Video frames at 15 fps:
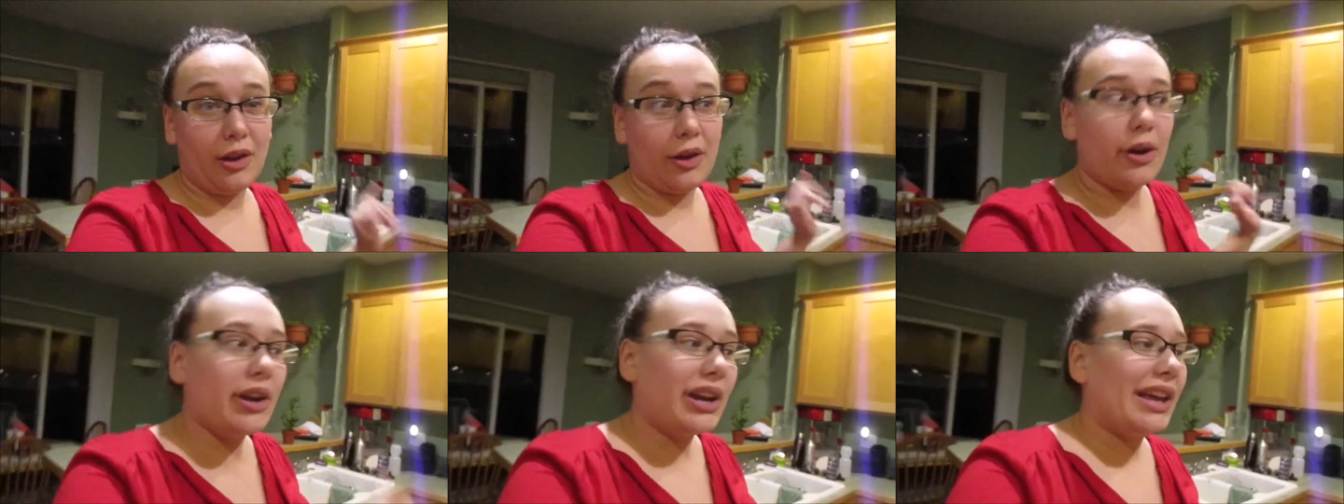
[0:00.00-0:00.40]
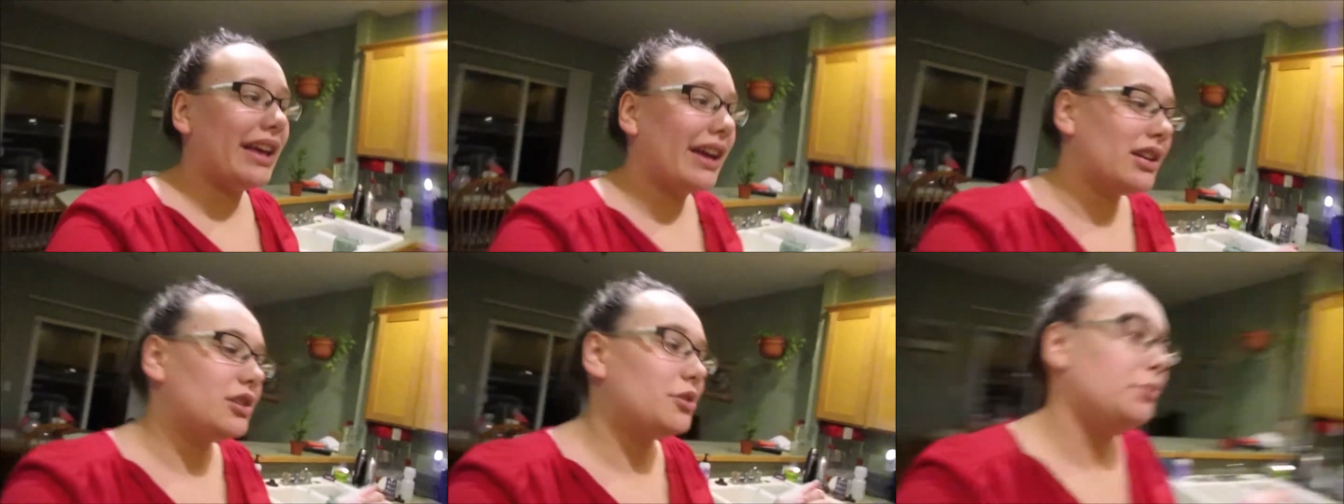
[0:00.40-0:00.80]
Alright
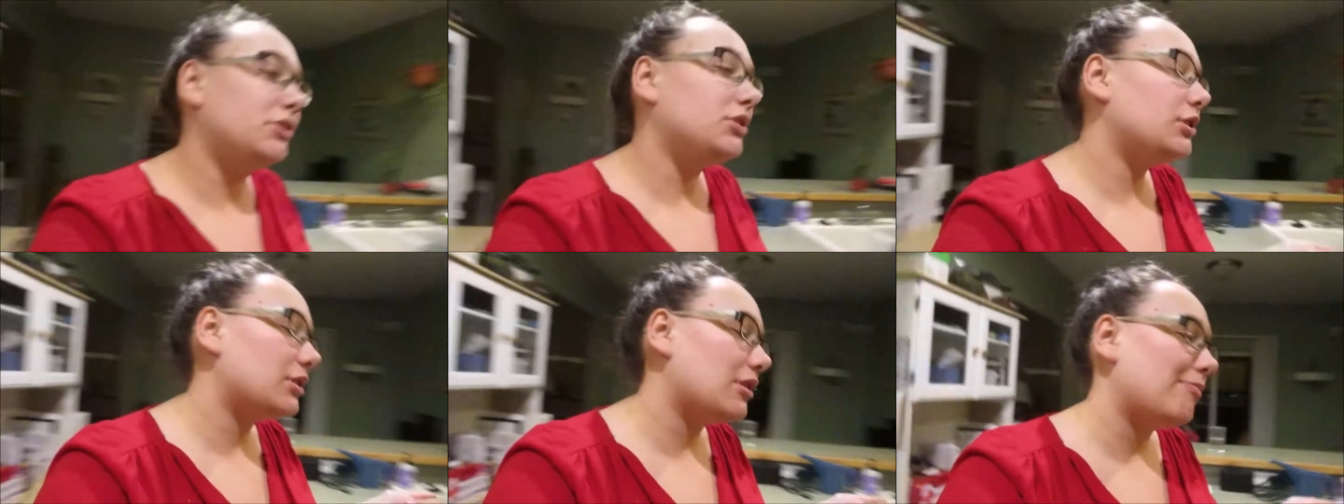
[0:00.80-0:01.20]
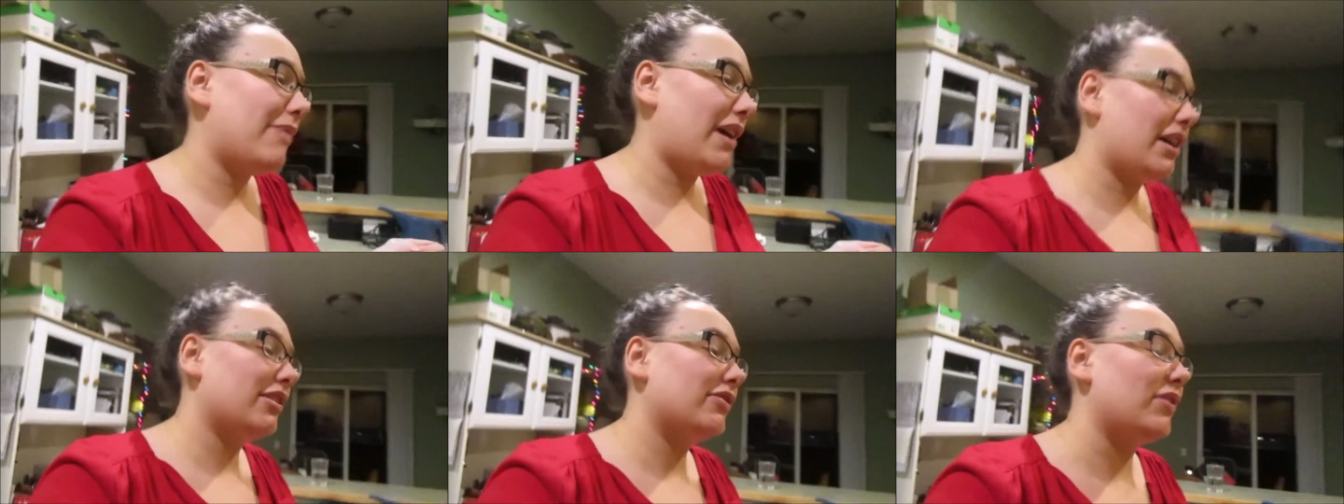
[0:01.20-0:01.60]
guys, so we just got
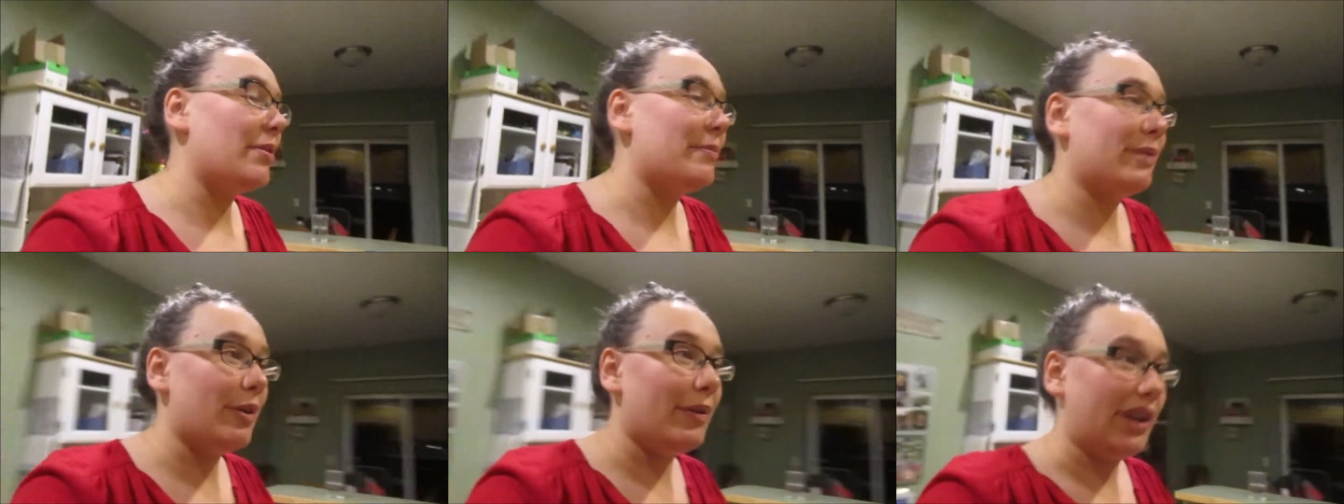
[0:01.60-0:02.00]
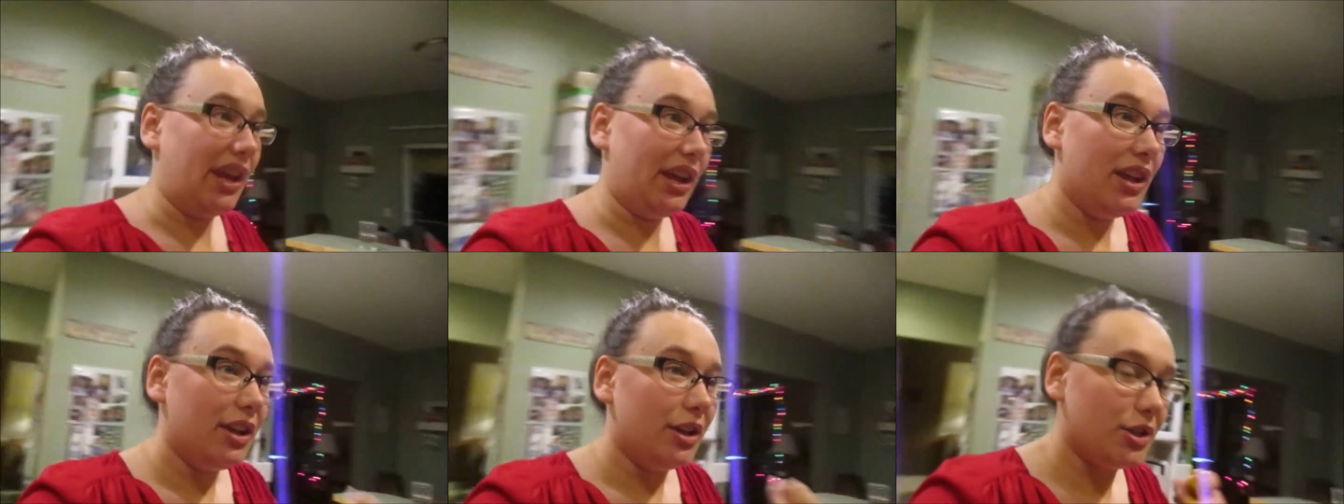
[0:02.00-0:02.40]
back from going
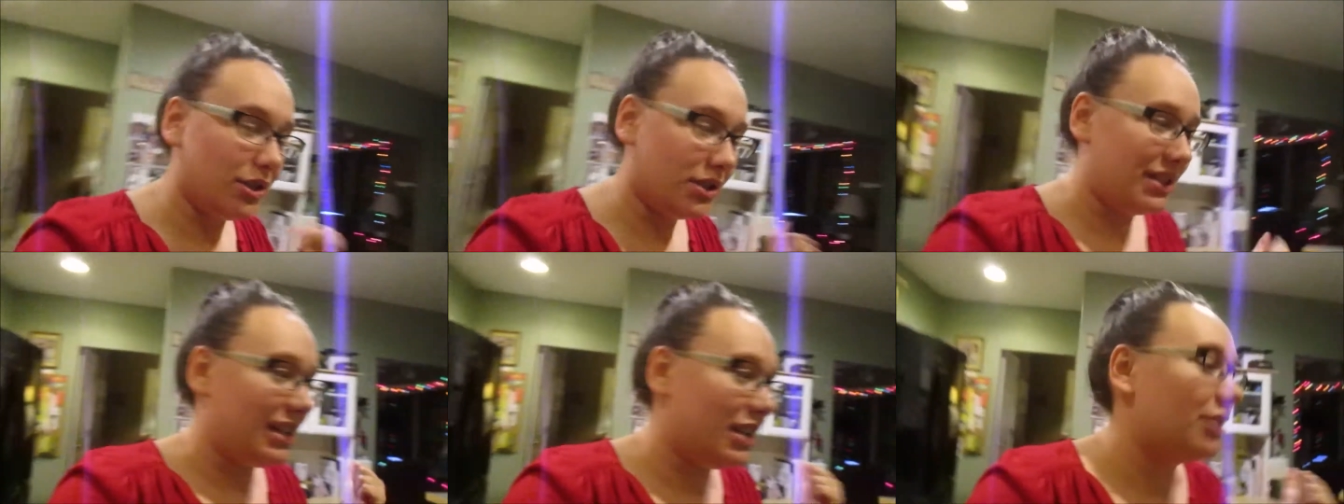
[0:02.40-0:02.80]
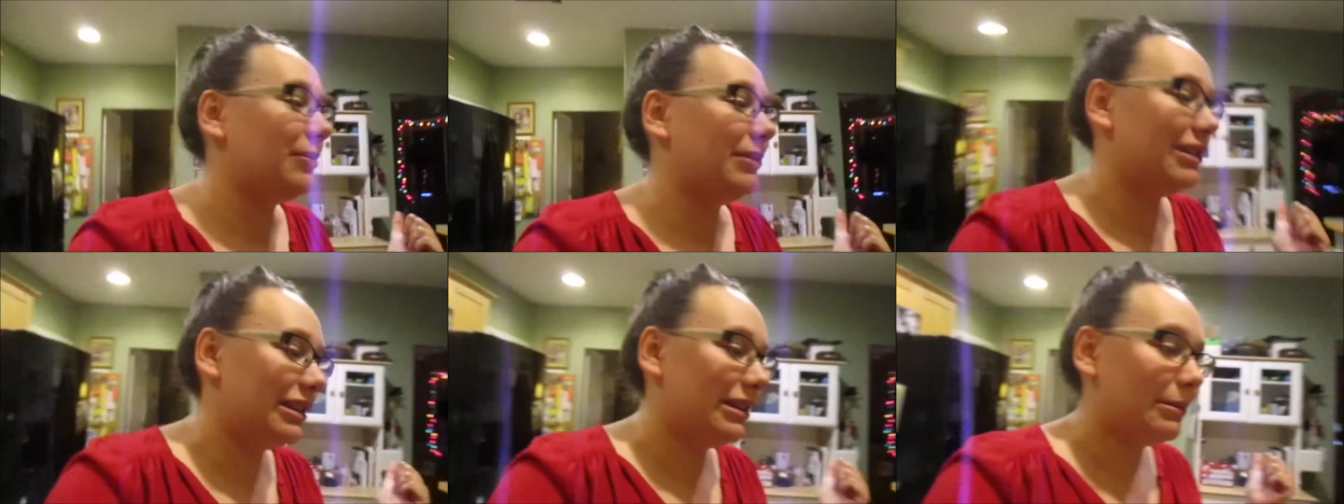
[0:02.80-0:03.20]
to dinner
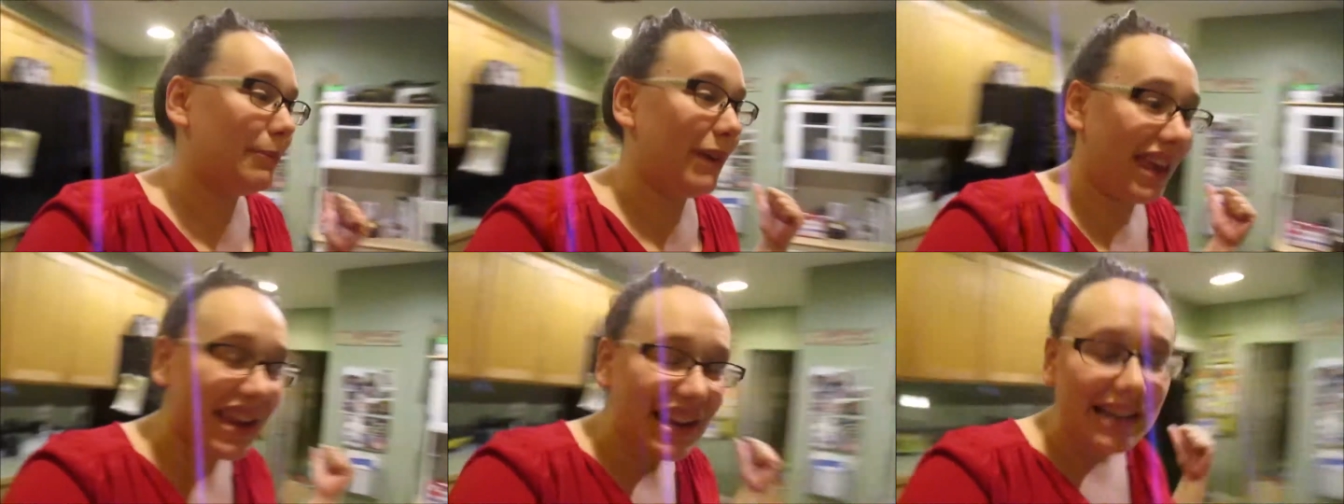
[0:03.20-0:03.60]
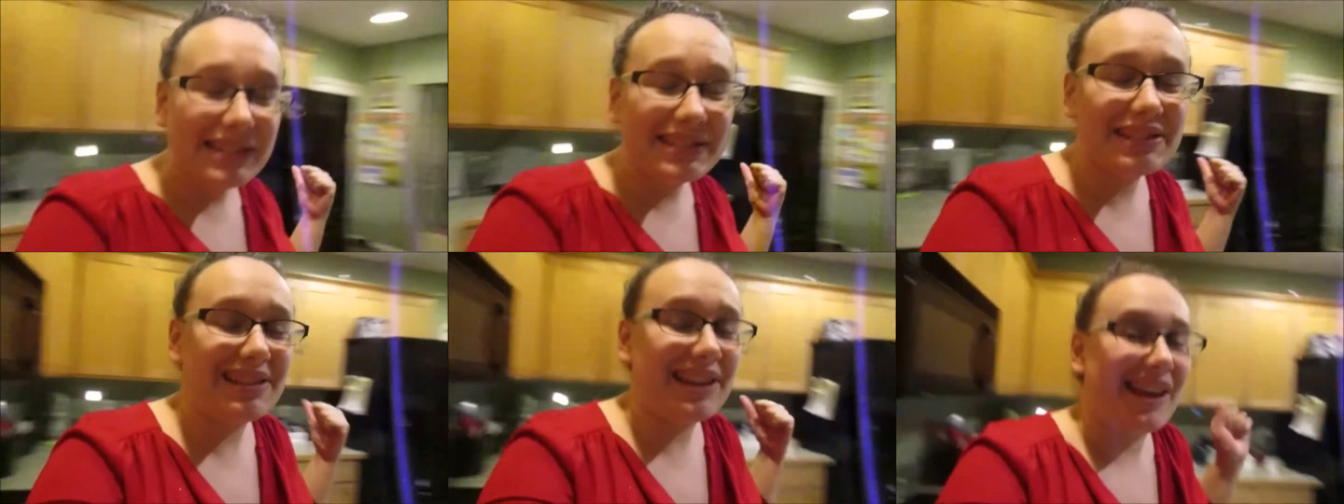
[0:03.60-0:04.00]
with my
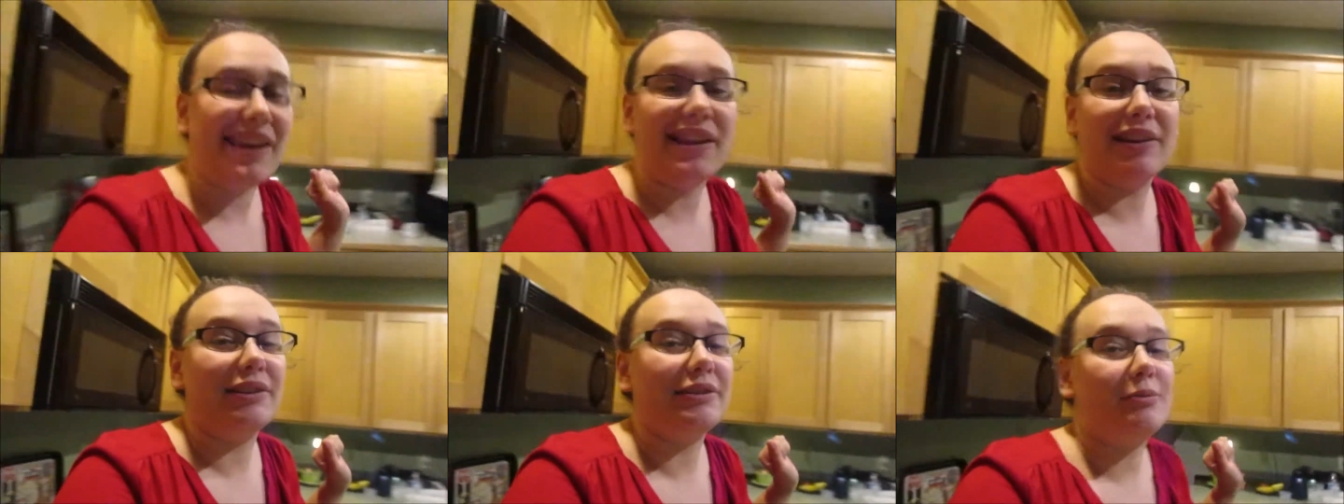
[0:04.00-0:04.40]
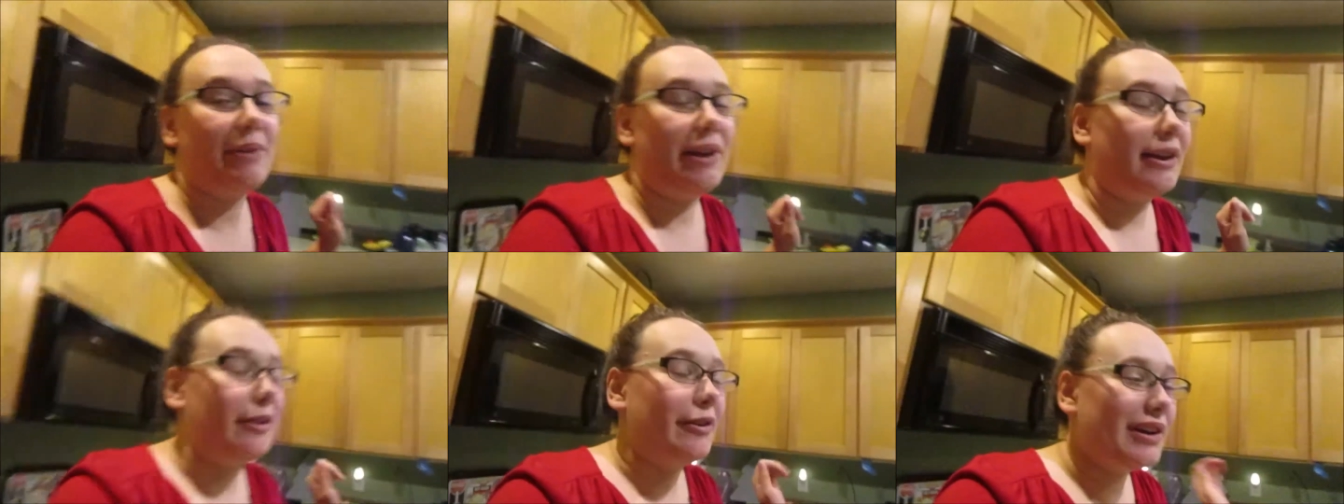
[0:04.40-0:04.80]
aunt and we
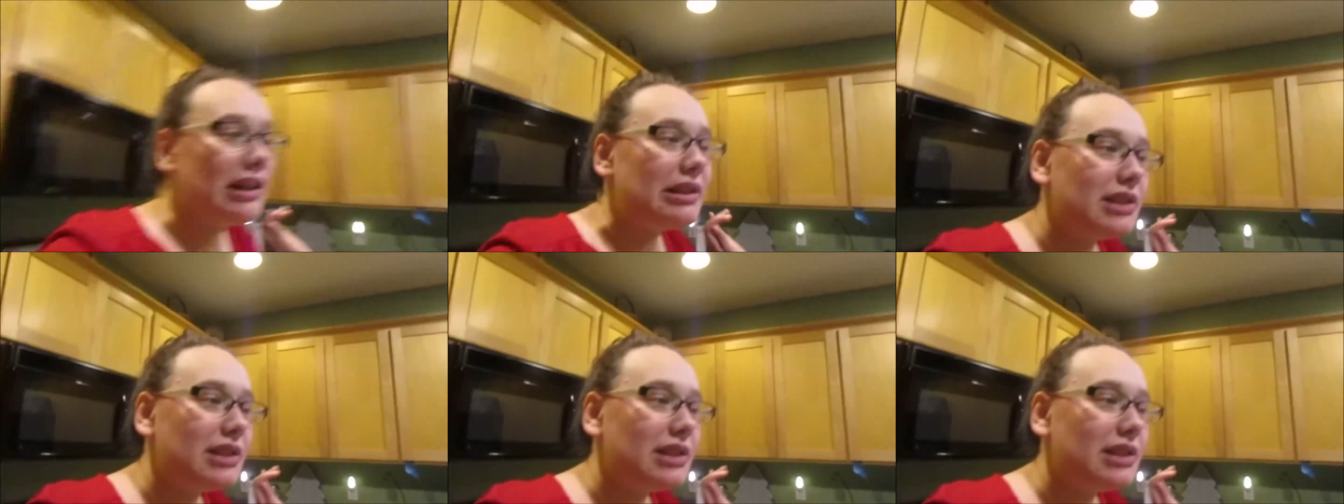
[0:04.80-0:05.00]
had a great